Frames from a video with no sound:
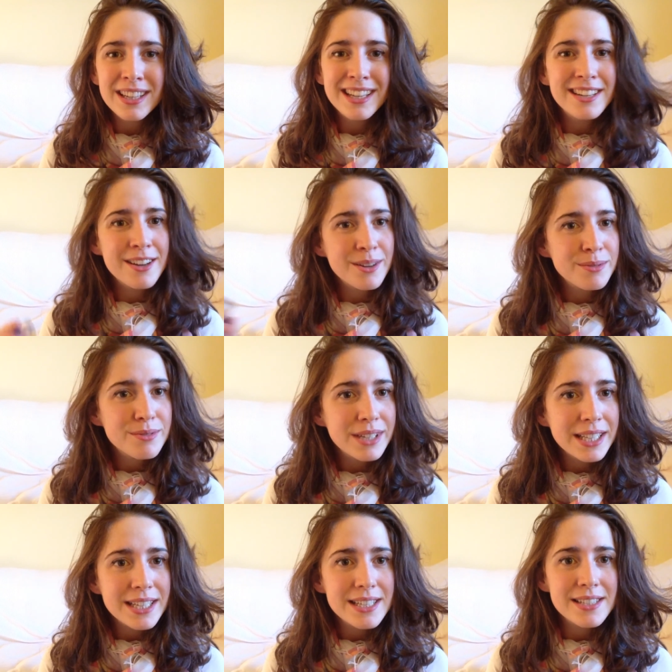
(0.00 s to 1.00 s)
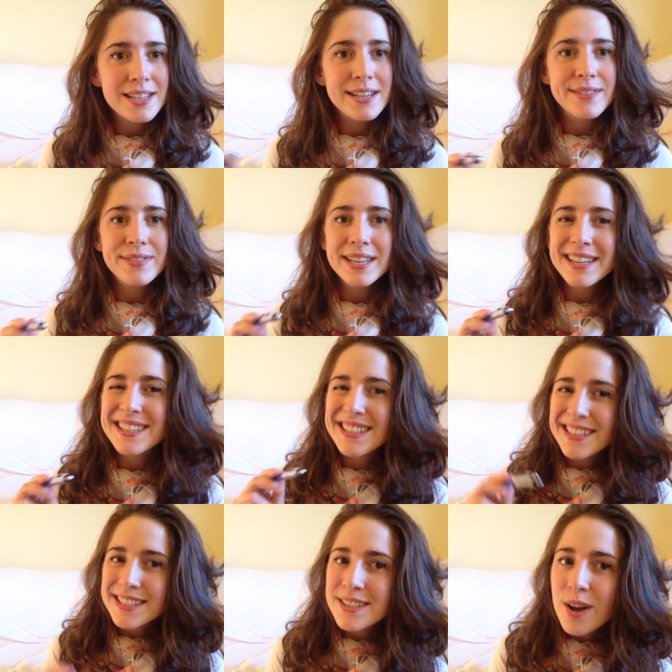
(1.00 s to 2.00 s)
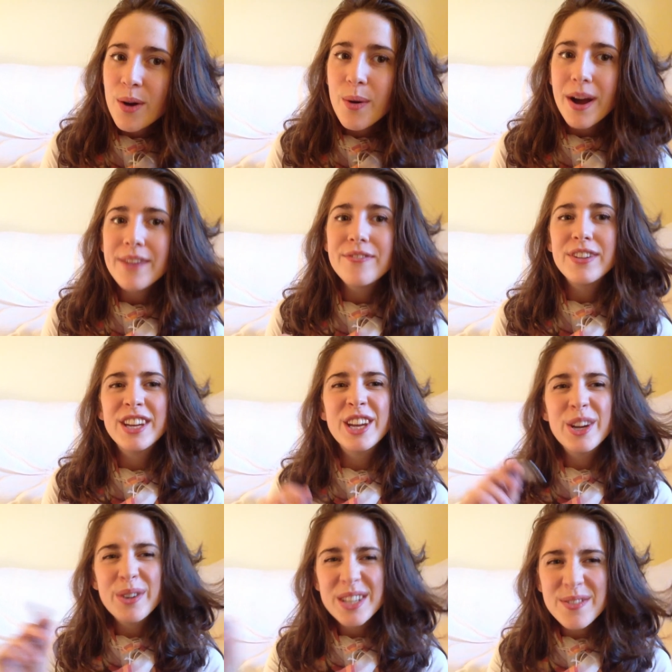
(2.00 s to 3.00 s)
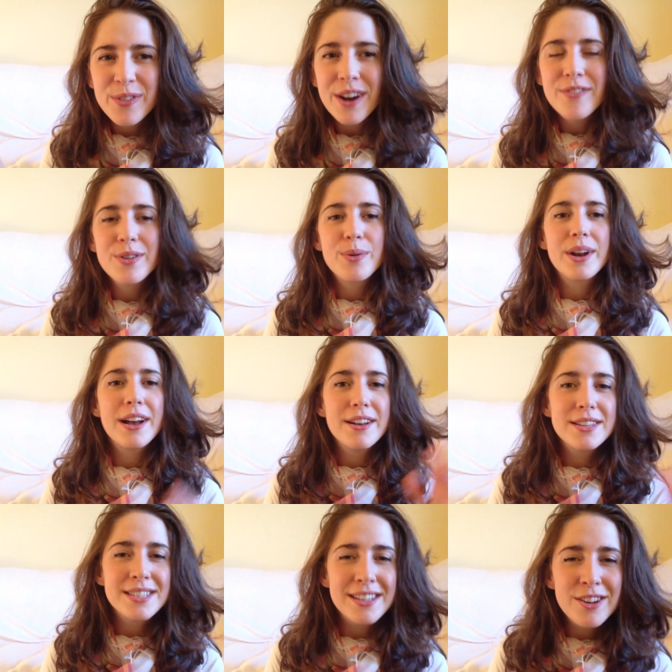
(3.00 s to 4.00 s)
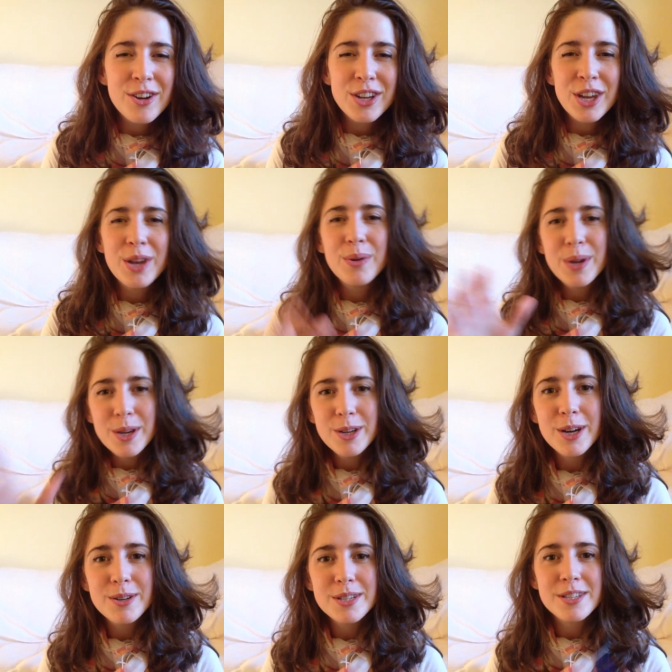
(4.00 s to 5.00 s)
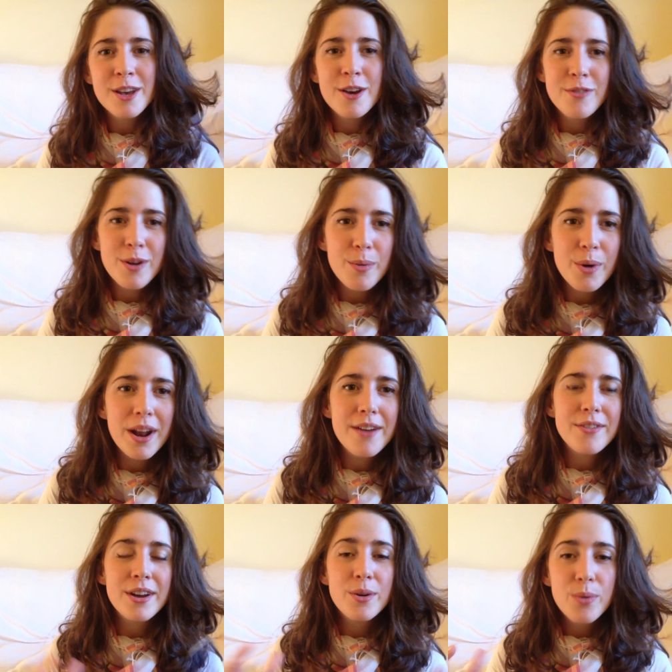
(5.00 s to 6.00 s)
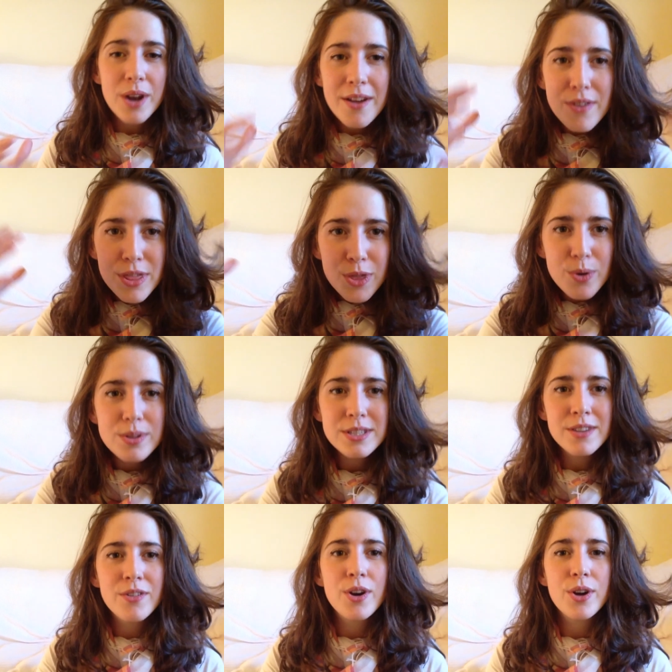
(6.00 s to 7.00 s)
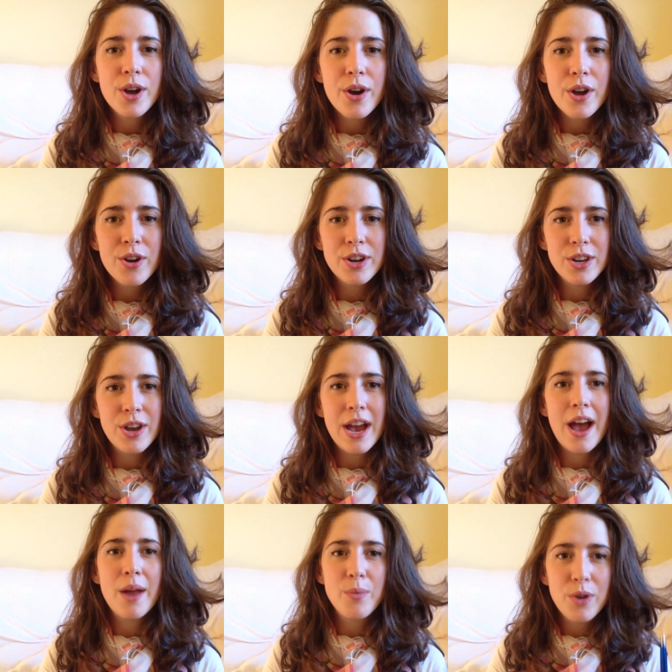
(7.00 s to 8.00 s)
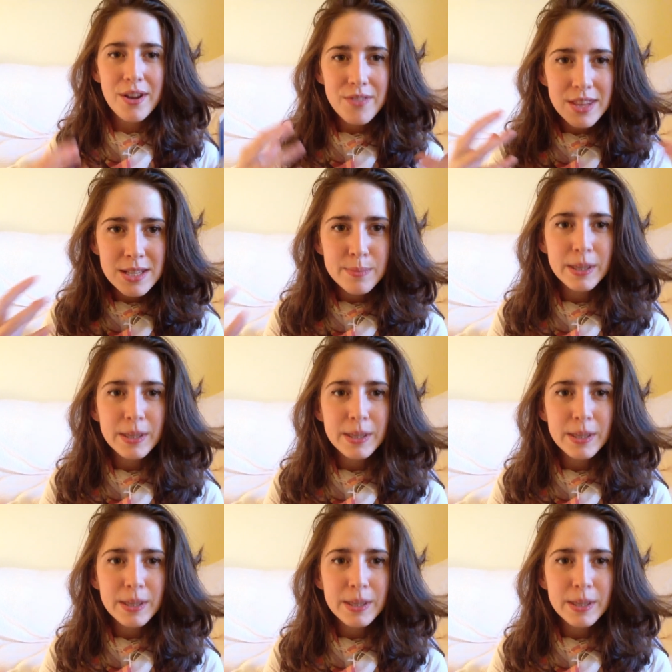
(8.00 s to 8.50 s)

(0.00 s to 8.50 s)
that you don't really deserve this and it's not quite for you and it's for everyone else and not you, you don't deserve it, whatever. Whatever thoughts you've got going on in your head, whatever these